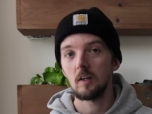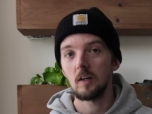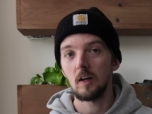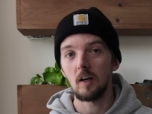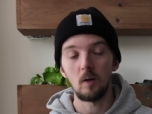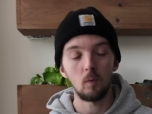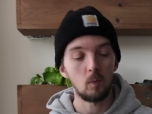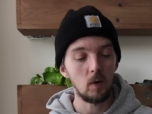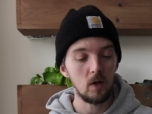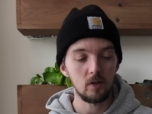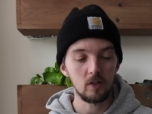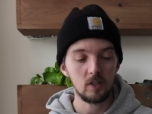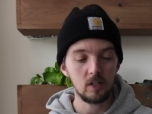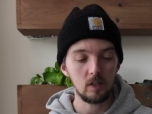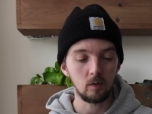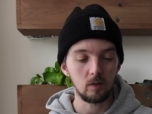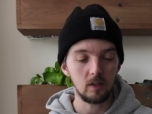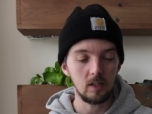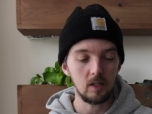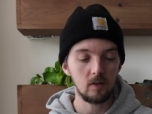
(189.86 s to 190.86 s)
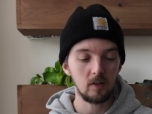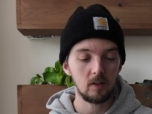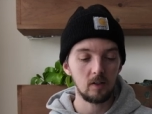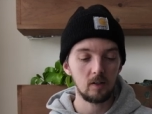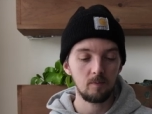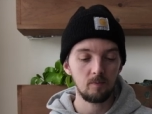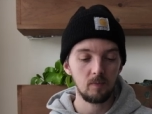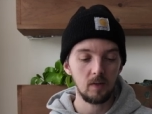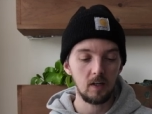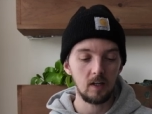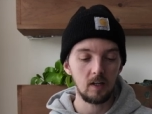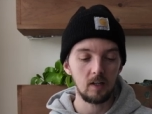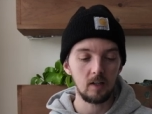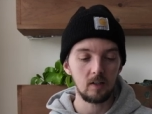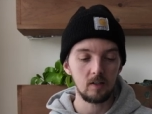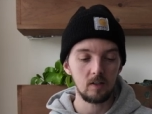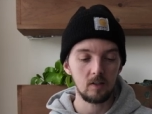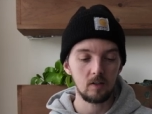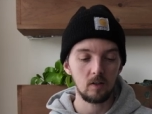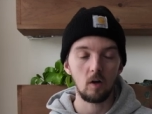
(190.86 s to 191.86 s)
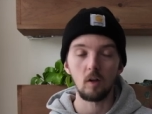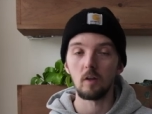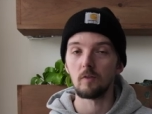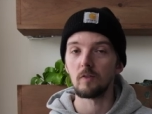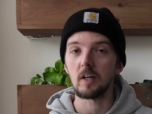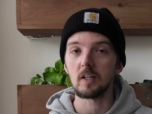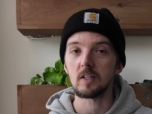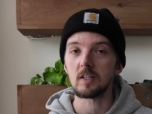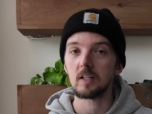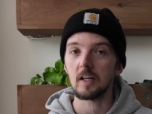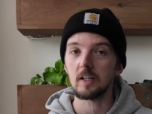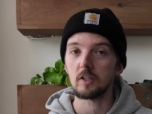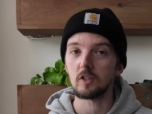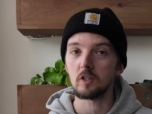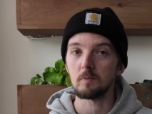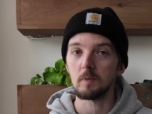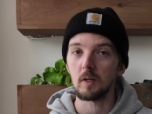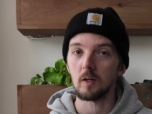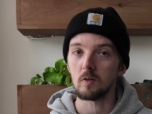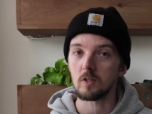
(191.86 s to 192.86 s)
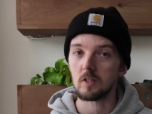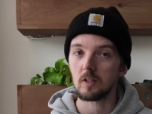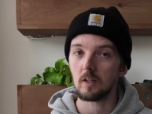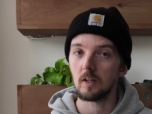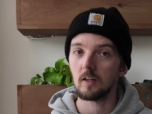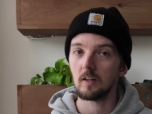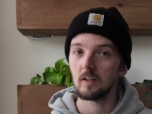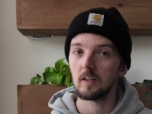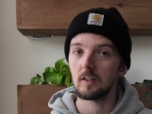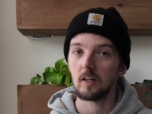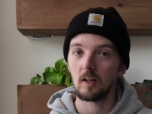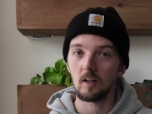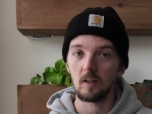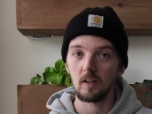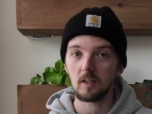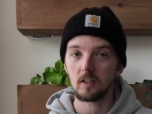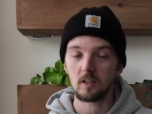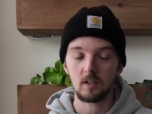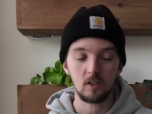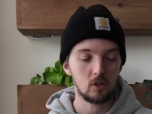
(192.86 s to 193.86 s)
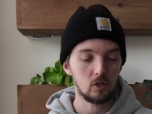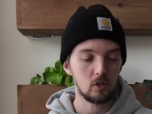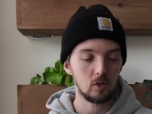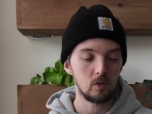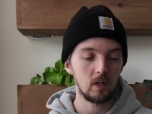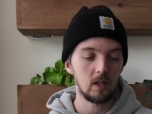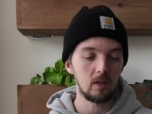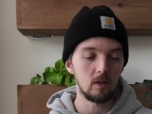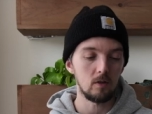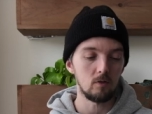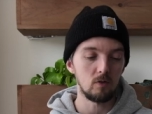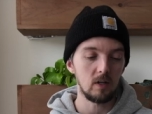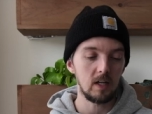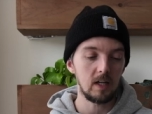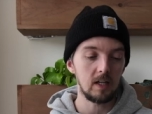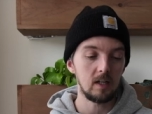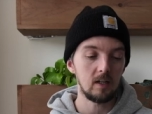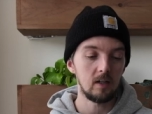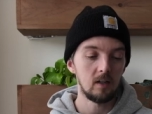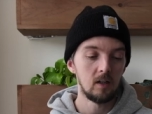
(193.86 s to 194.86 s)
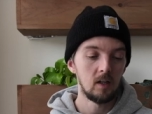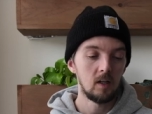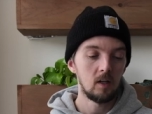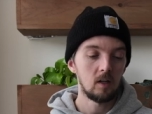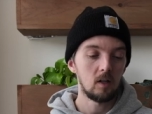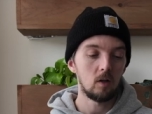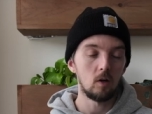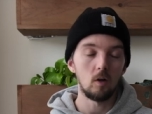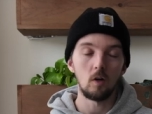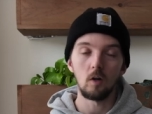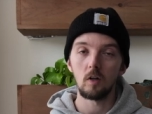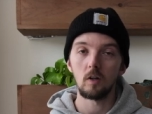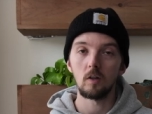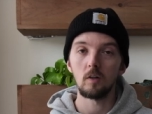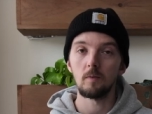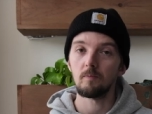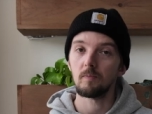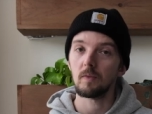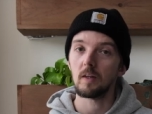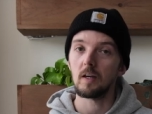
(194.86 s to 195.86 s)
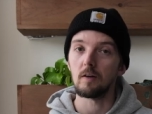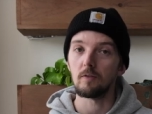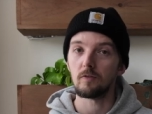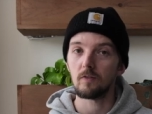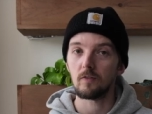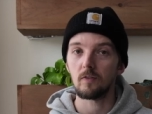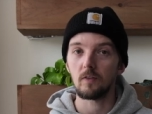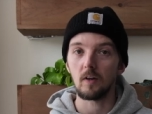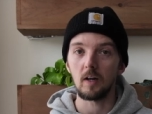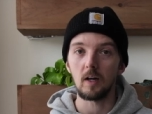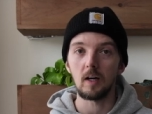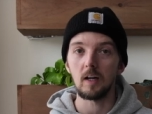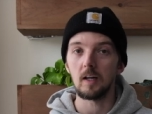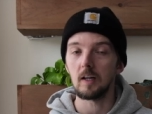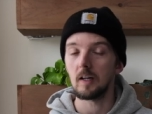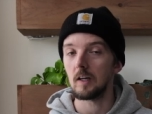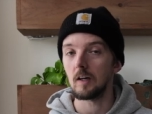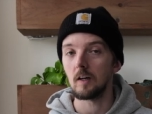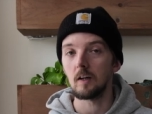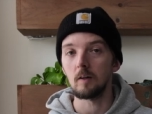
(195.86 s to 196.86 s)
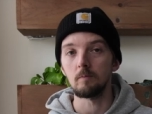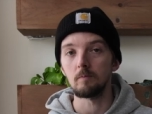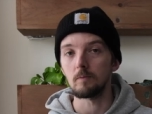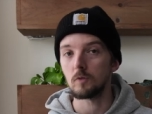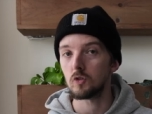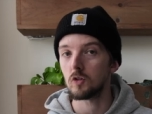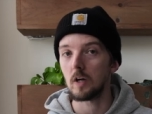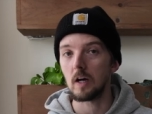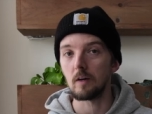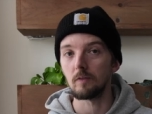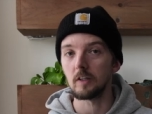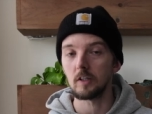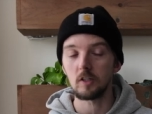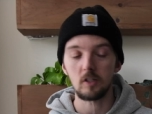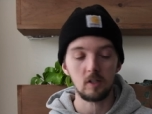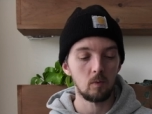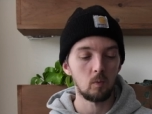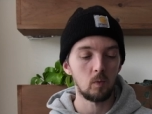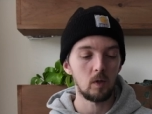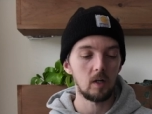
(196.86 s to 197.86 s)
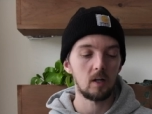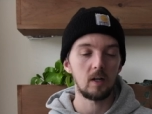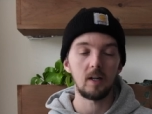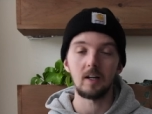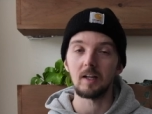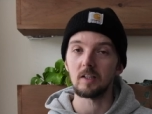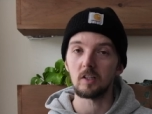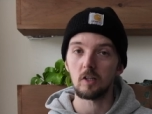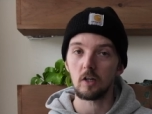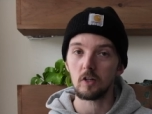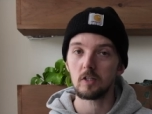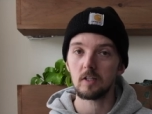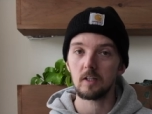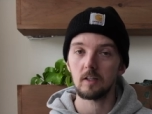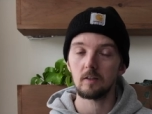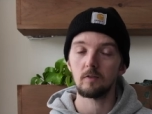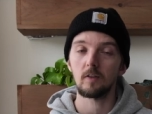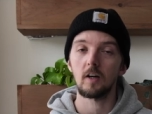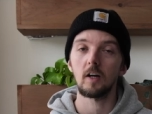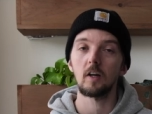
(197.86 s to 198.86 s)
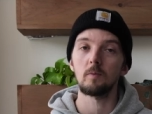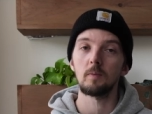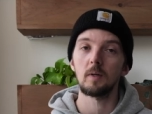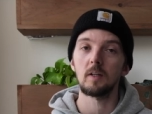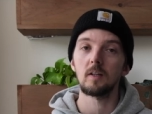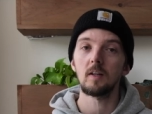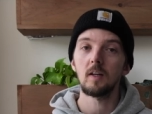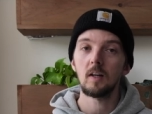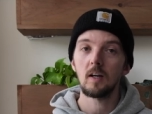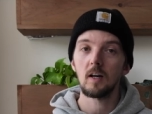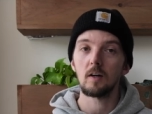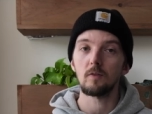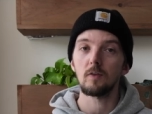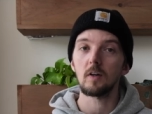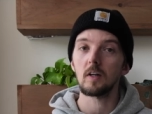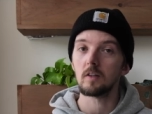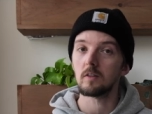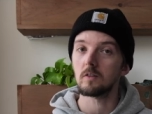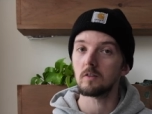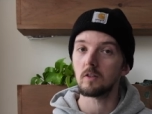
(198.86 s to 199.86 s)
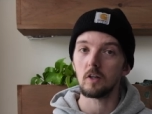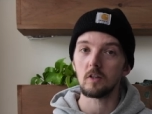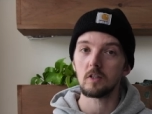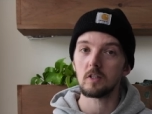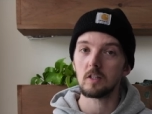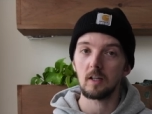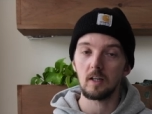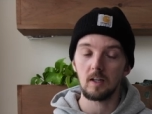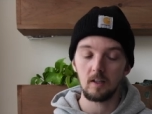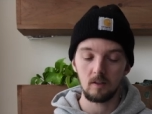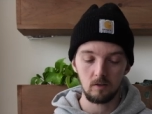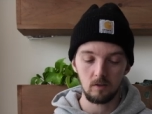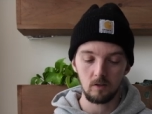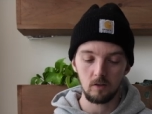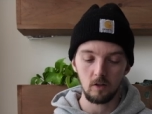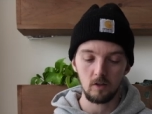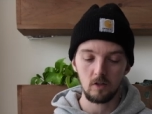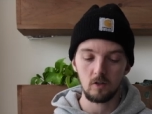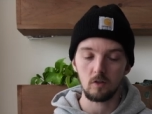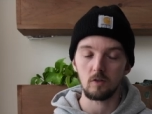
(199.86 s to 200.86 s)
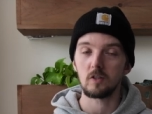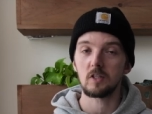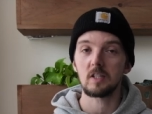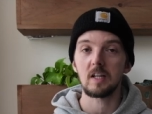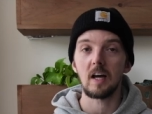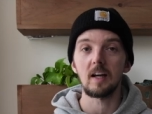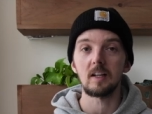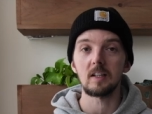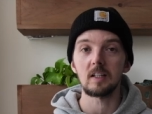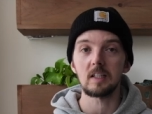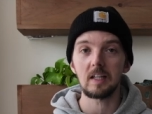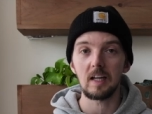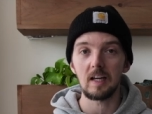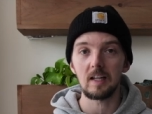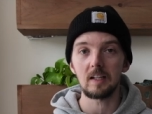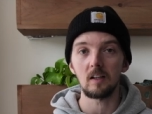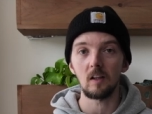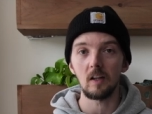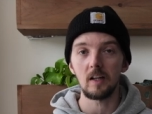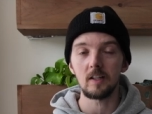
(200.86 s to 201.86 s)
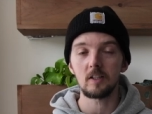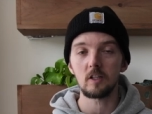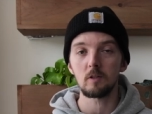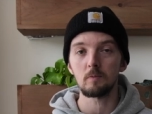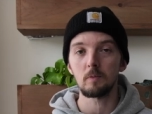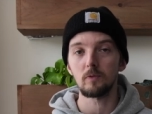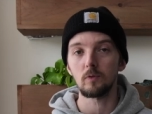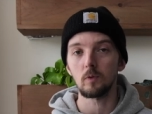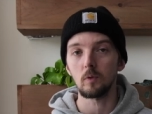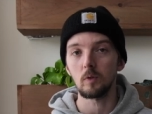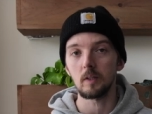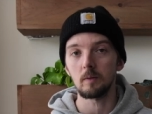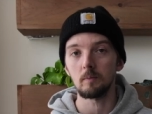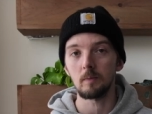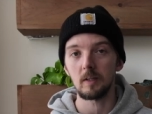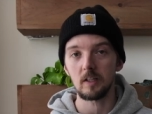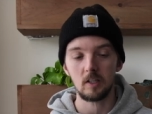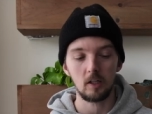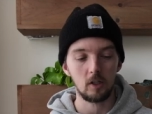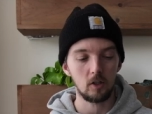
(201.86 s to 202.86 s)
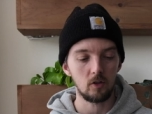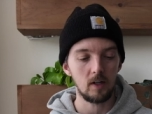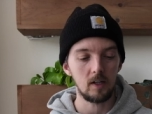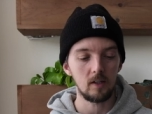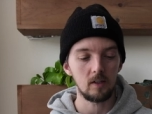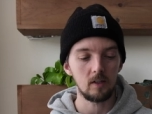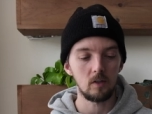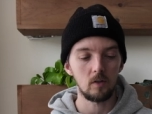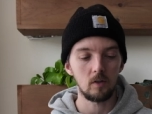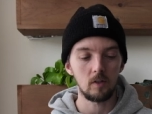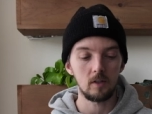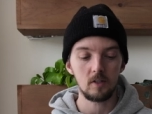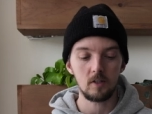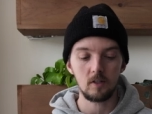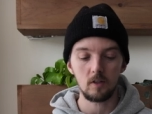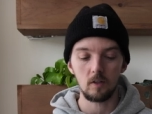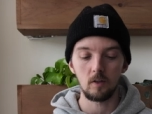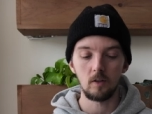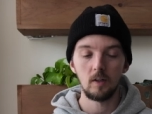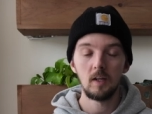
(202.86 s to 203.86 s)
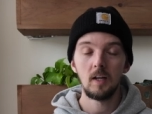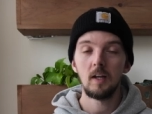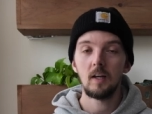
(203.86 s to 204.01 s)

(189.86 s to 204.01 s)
Uh, weather sealed either, and all of that sketches me out slightly. I like to shoot in the rain, or if I am traveling somewhere in a dusty environment. I've had dust get dust or sand get into lenses before, and it makes a grinding noise, so